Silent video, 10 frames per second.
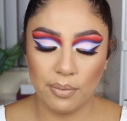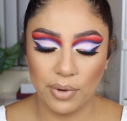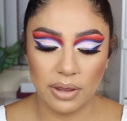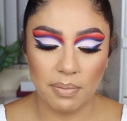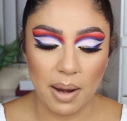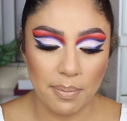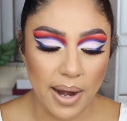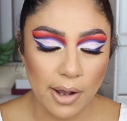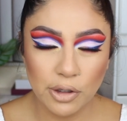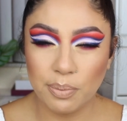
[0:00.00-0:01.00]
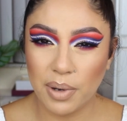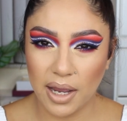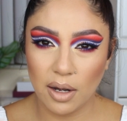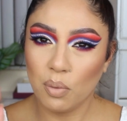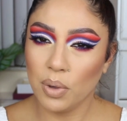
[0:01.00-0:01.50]
with my brows,
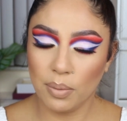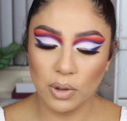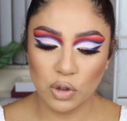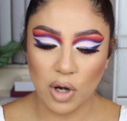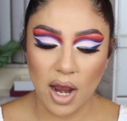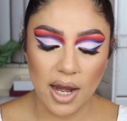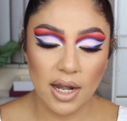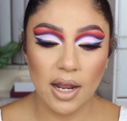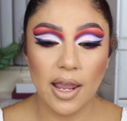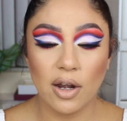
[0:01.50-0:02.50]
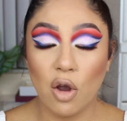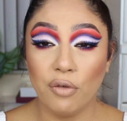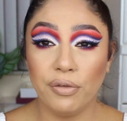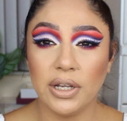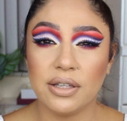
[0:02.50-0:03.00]
but we will try it, and
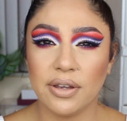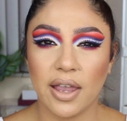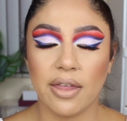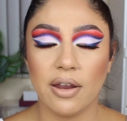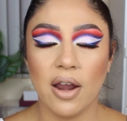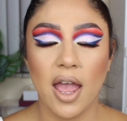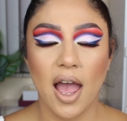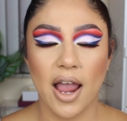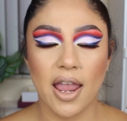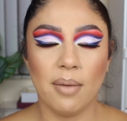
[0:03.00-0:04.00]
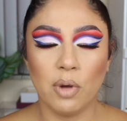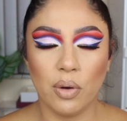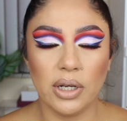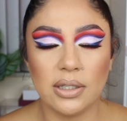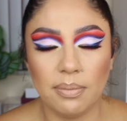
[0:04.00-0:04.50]
hopefully together. I am
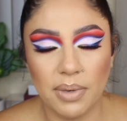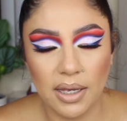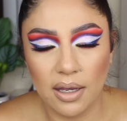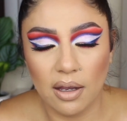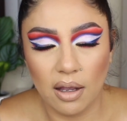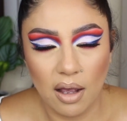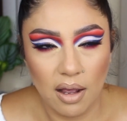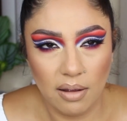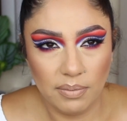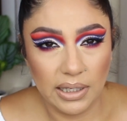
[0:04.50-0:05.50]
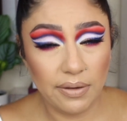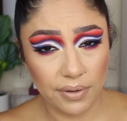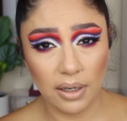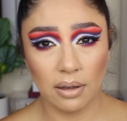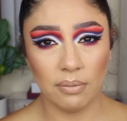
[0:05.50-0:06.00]
going to be
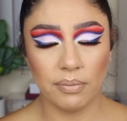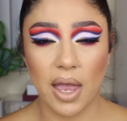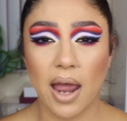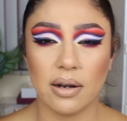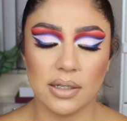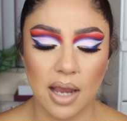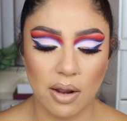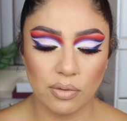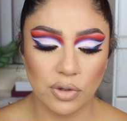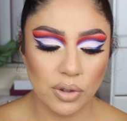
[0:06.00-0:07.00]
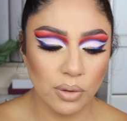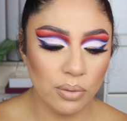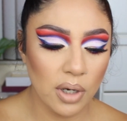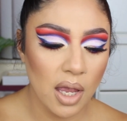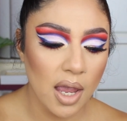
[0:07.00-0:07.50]
leaving out of town
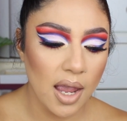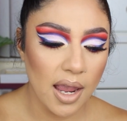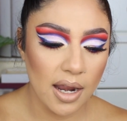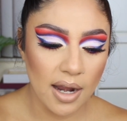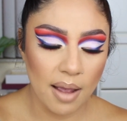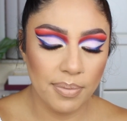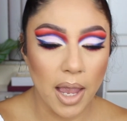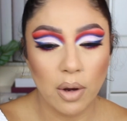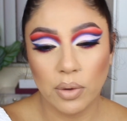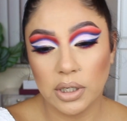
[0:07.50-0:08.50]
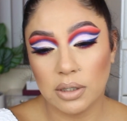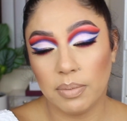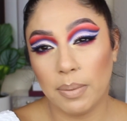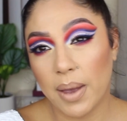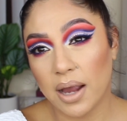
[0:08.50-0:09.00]
soon, and I'm not going to
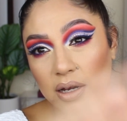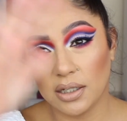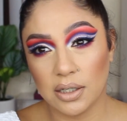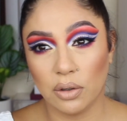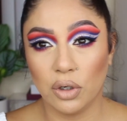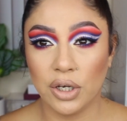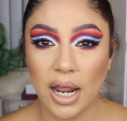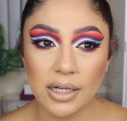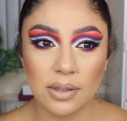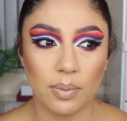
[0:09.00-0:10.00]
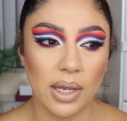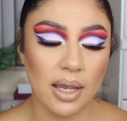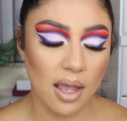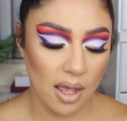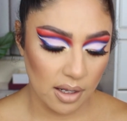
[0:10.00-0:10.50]
be back until next
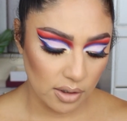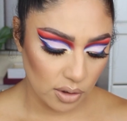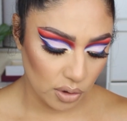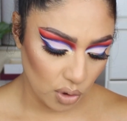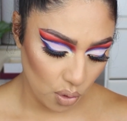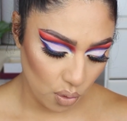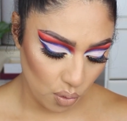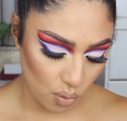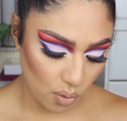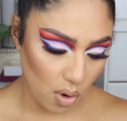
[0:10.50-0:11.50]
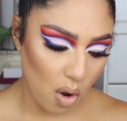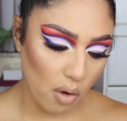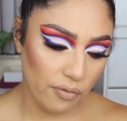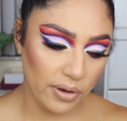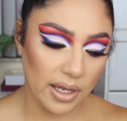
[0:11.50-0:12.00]
week, so
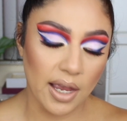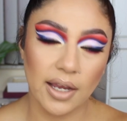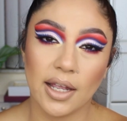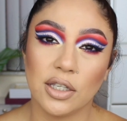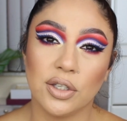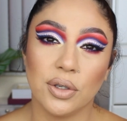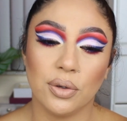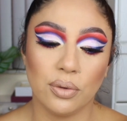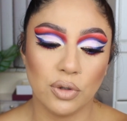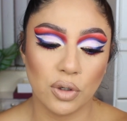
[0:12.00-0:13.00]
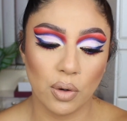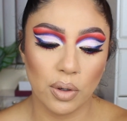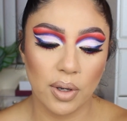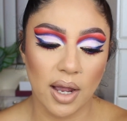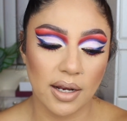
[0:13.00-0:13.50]
hopefully I get to show
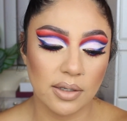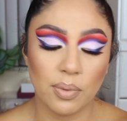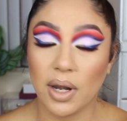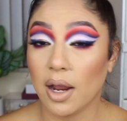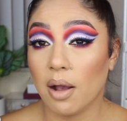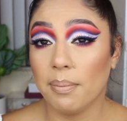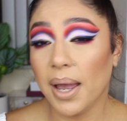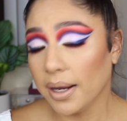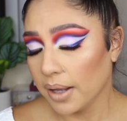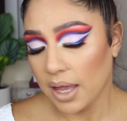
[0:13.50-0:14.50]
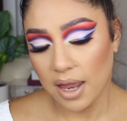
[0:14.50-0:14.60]
you guys when I come back